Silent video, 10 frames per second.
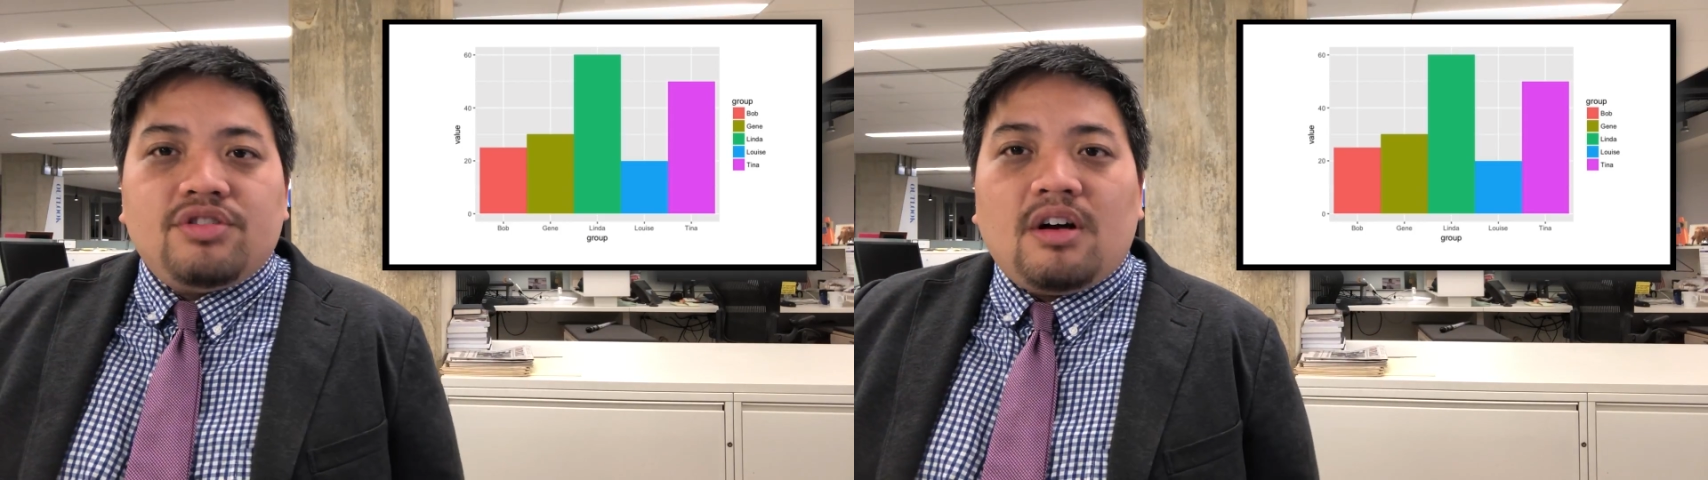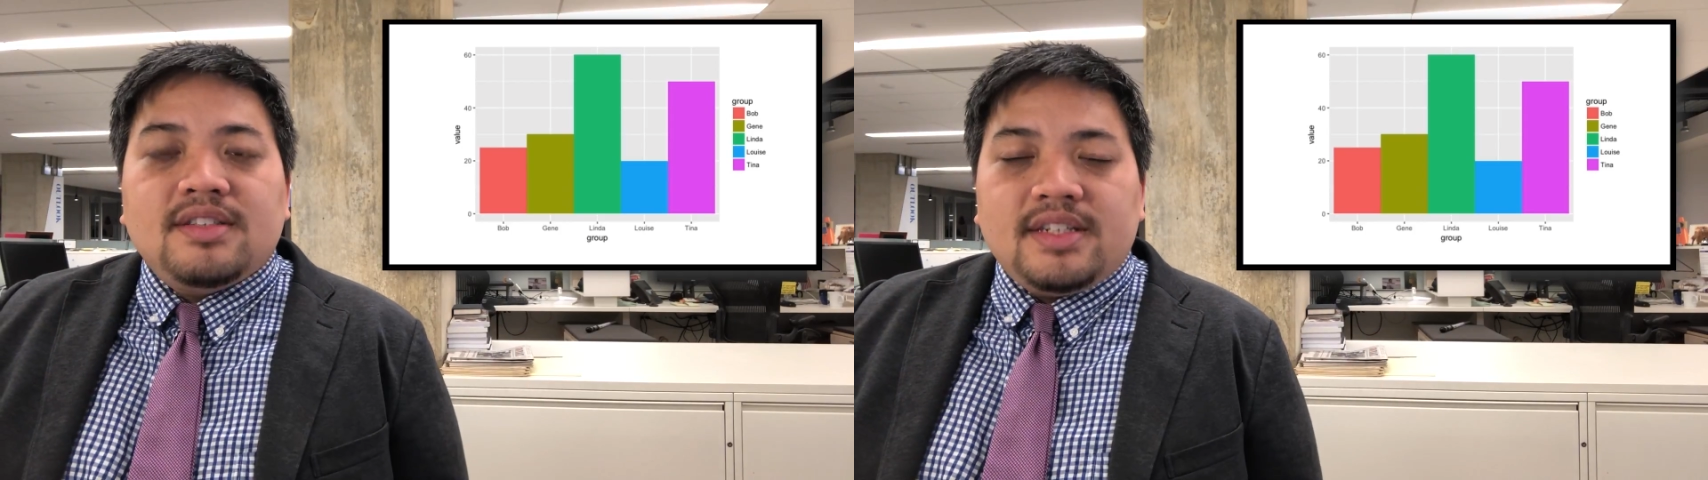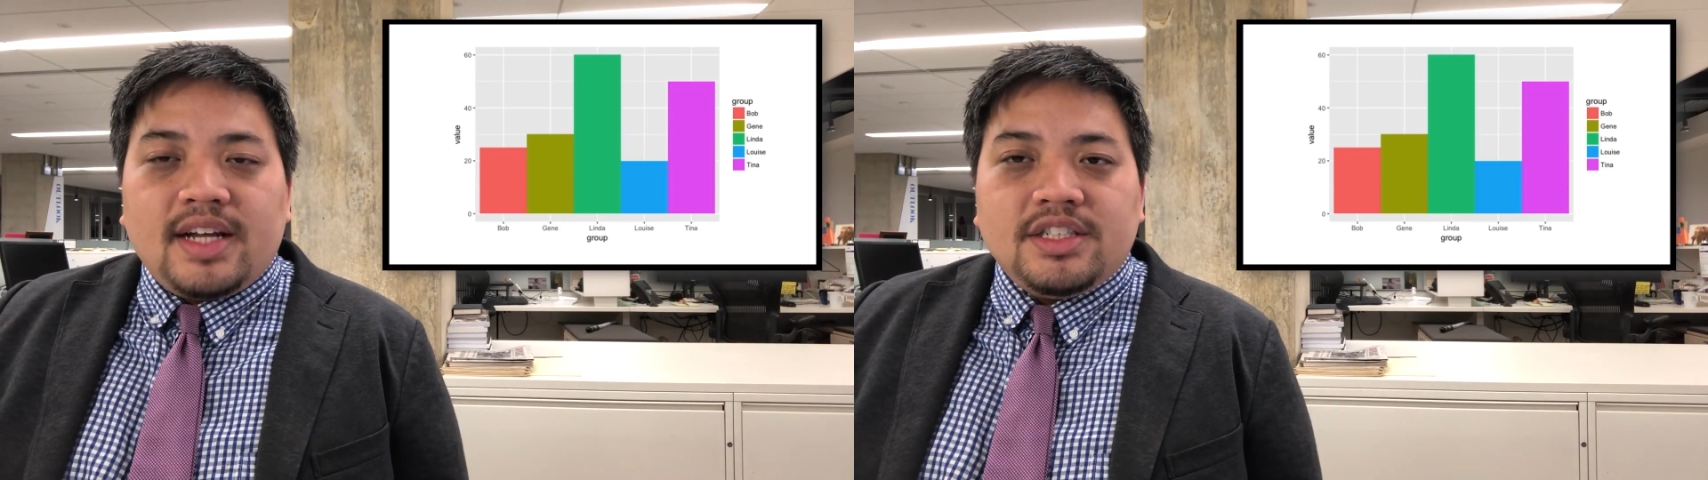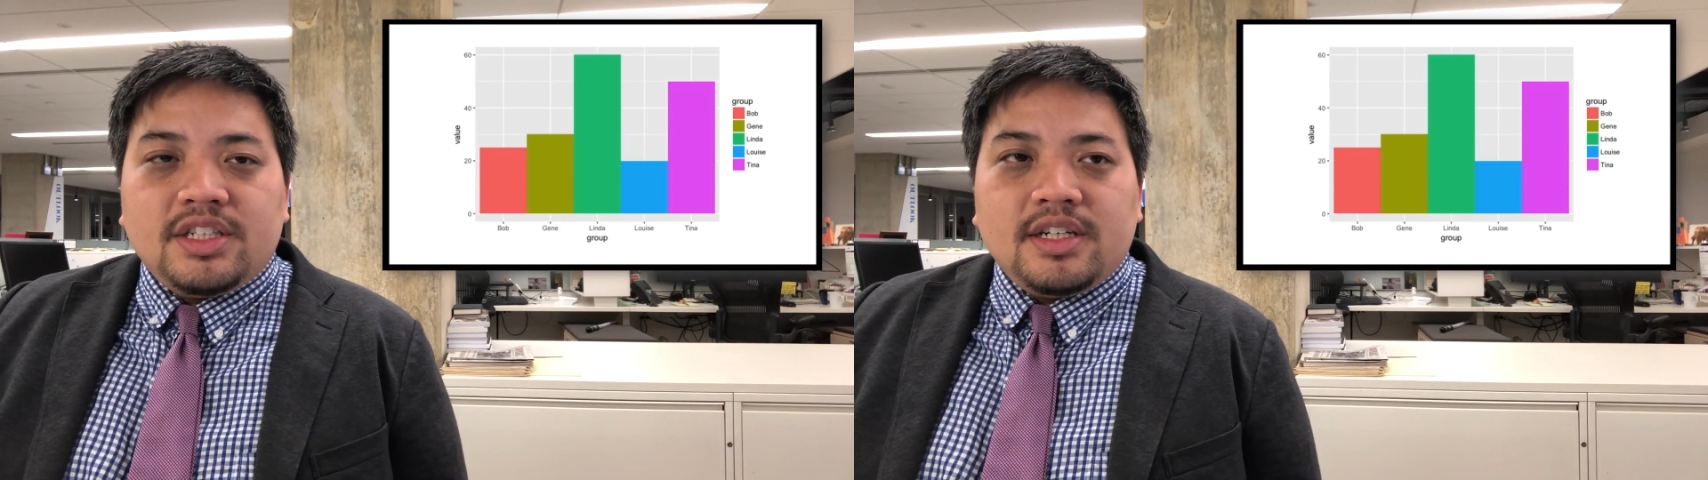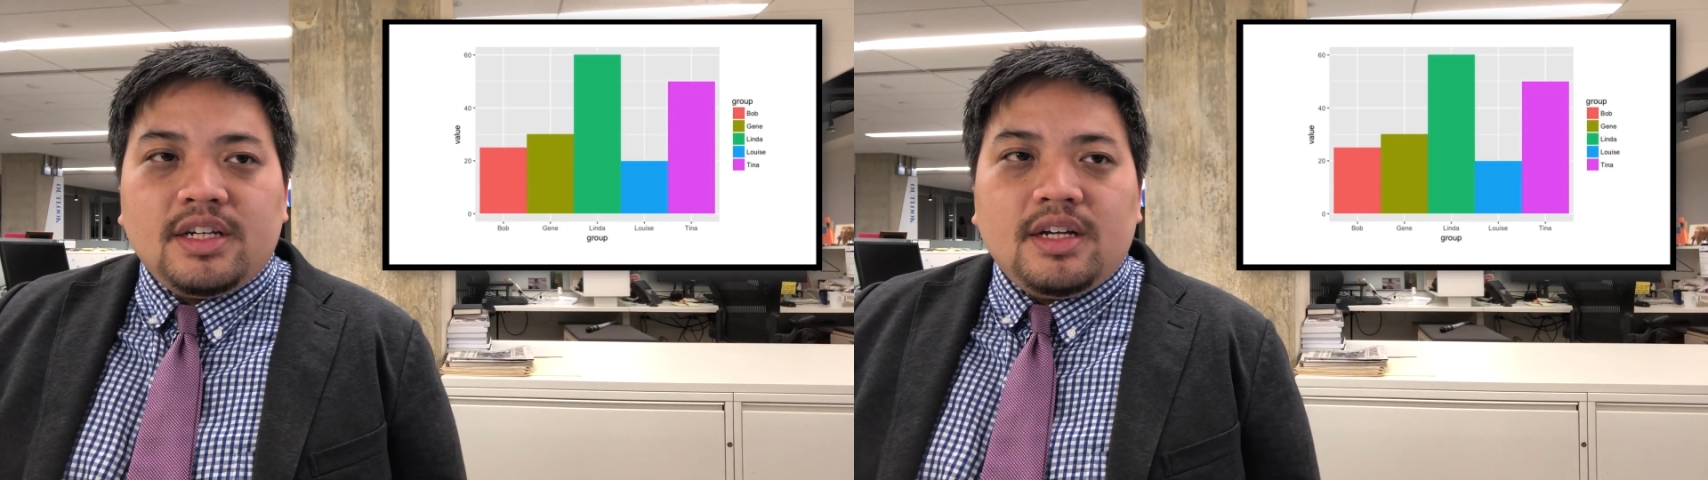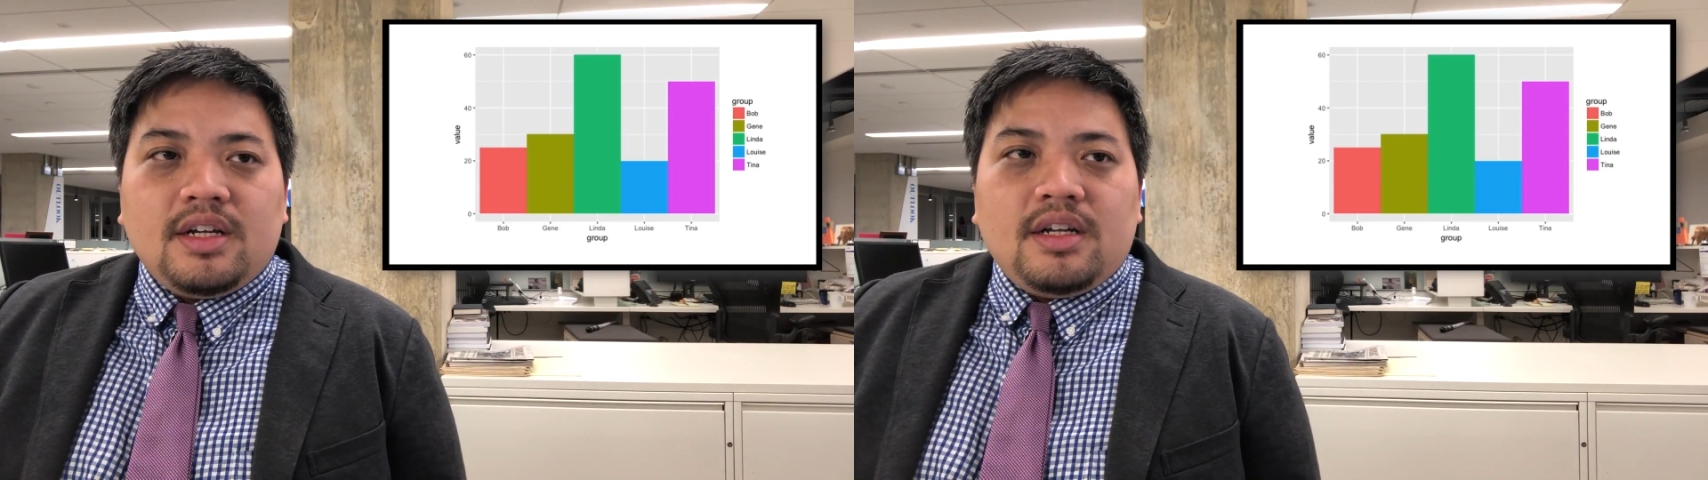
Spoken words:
draws attention